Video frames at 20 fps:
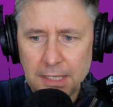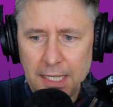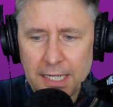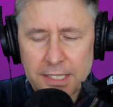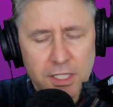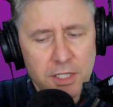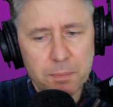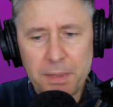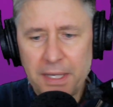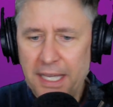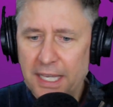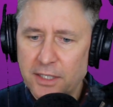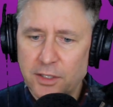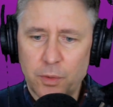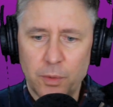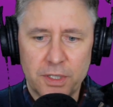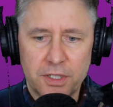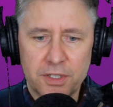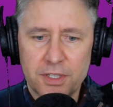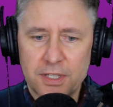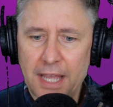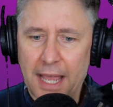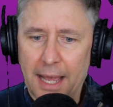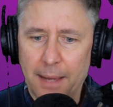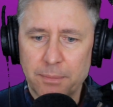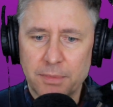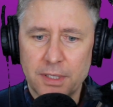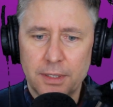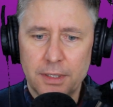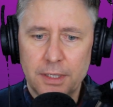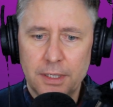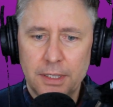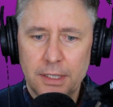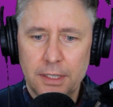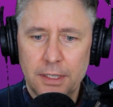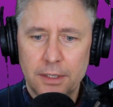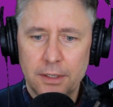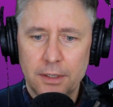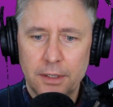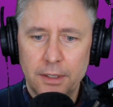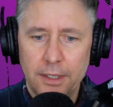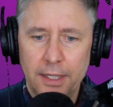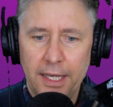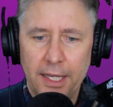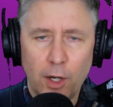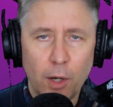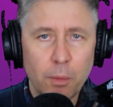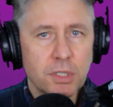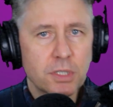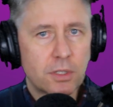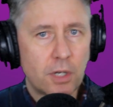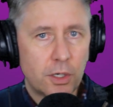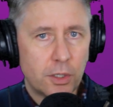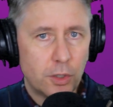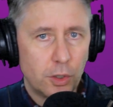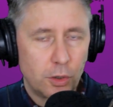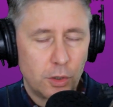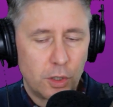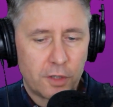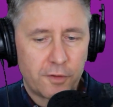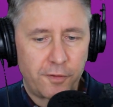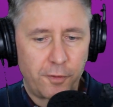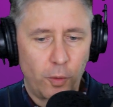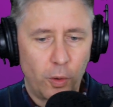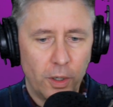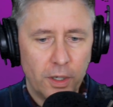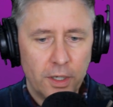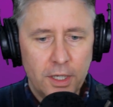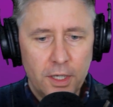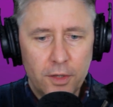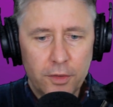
I just began to accept and almost started to look for